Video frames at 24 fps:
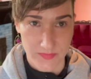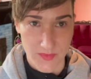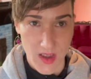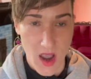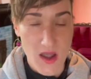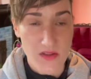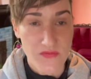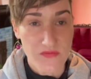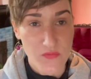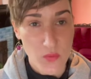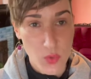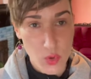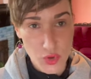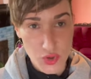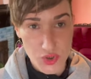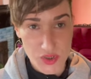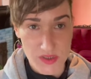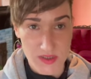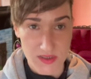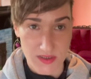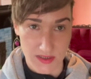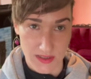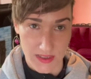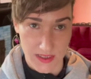
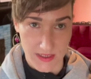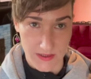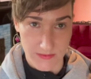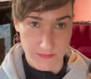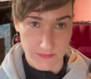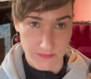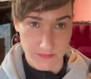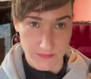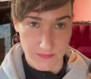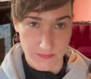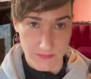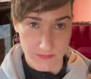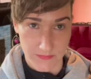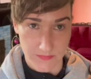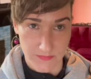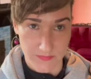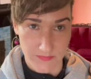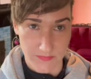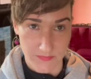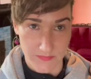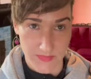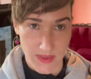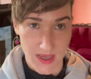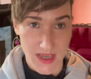Unfortunately,
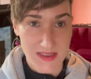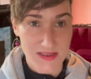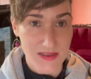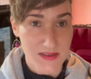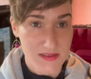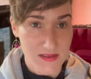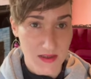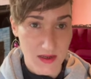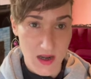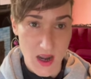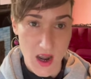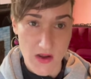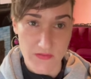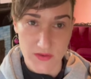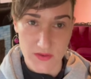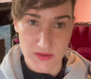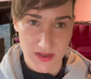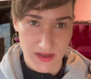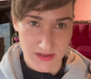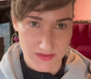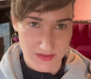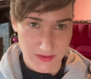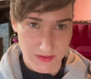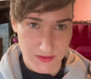it does not cover
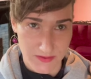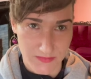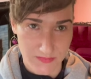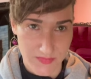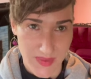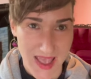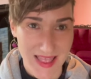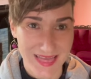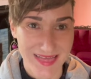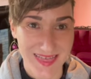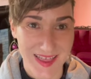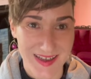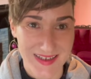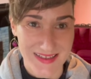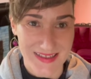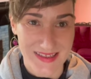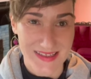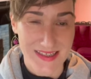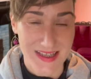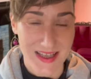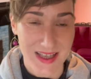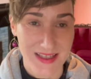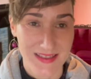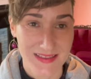dental
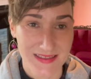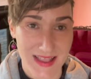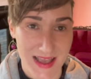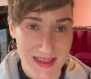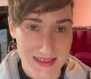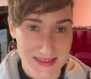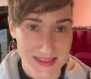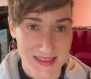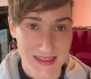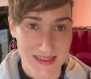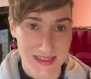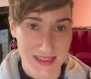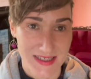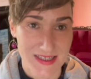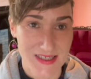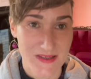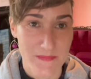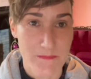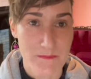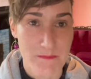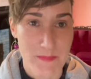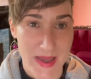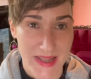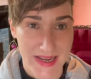unless it is
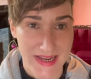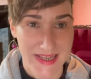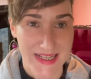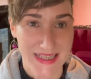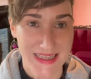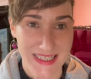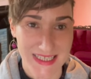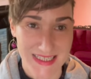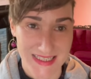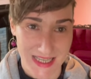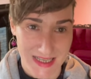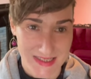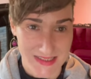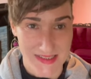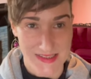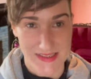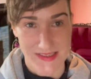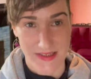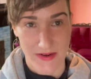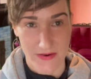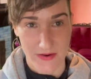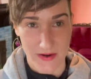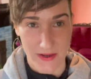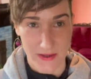medically
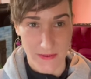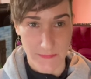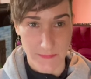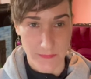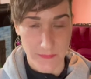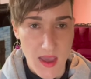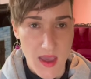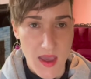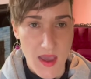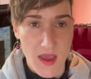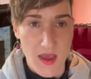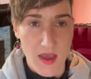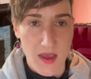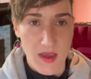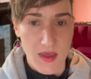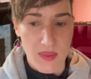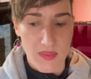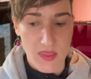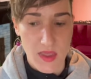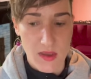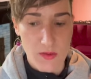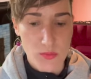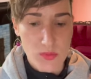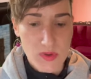necessary.
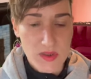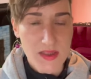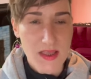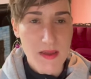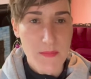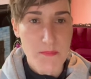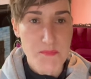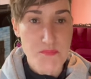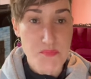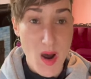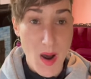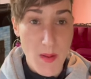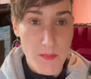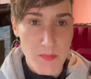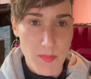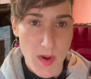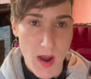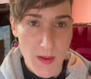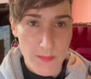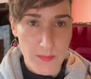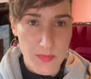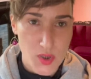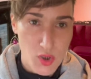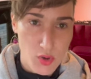They really bump
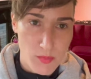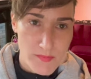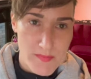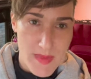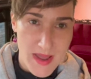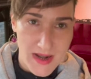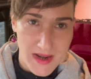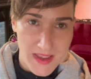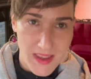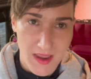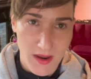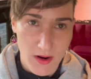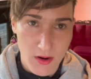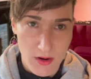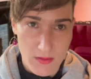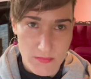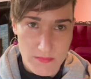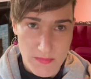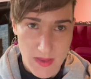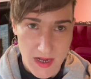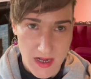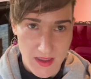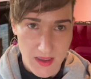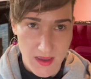up your Medicare
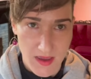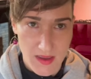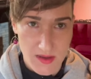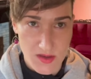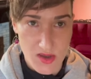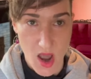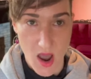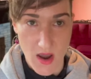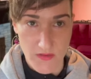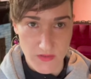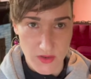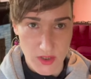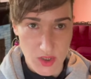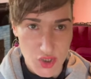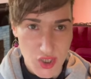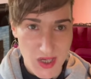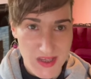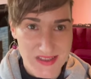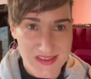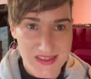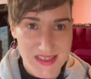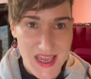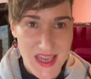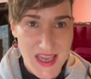and Medicaid coverage
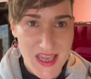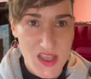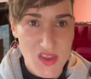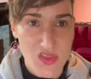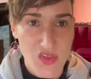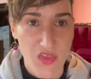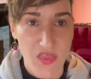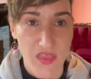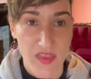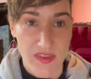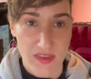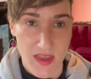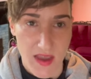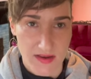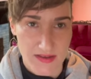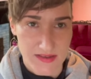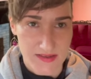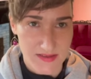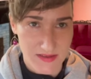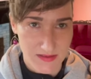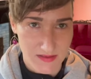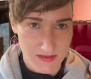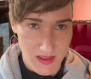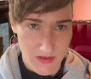and take it to the
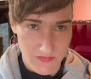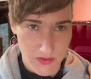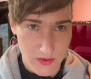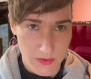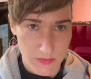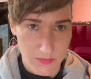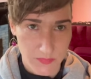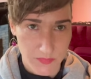next level.